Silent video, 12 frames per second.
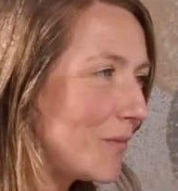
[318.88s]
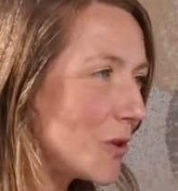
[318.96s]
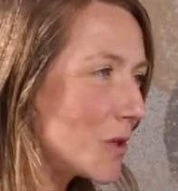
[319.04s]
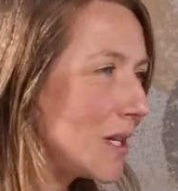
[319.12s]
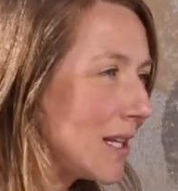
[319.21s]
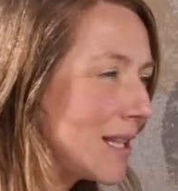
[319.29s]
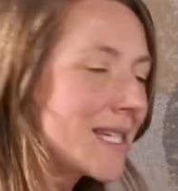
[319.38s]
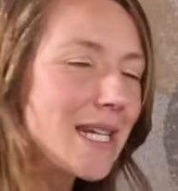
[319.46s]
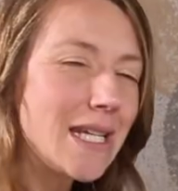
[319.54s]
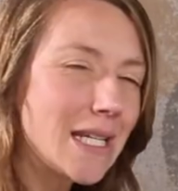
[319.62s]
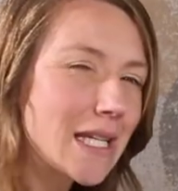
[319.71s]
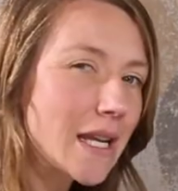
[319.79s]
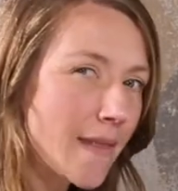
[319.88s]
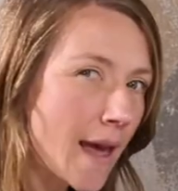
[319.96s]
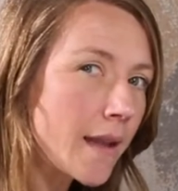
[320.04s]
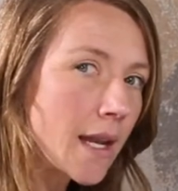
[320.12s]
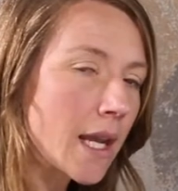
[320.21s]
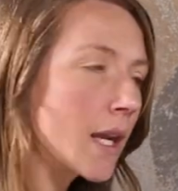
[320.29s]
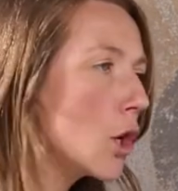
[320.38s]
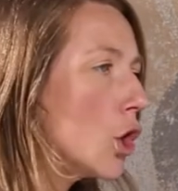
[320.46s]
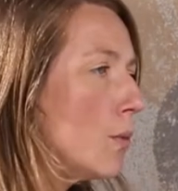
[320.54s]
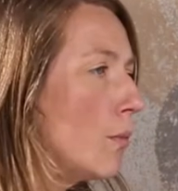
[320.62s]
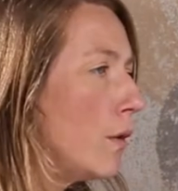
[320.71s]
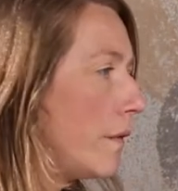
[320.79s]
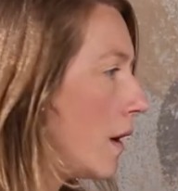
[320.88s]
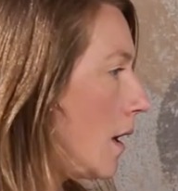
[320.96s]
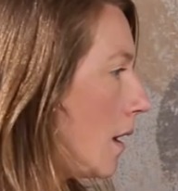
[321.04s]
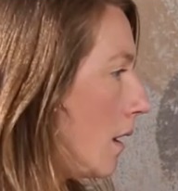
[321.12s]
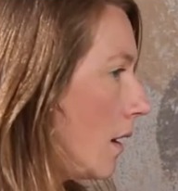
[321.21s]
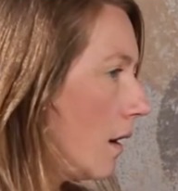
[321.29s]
there's little details like that, like in a good movie,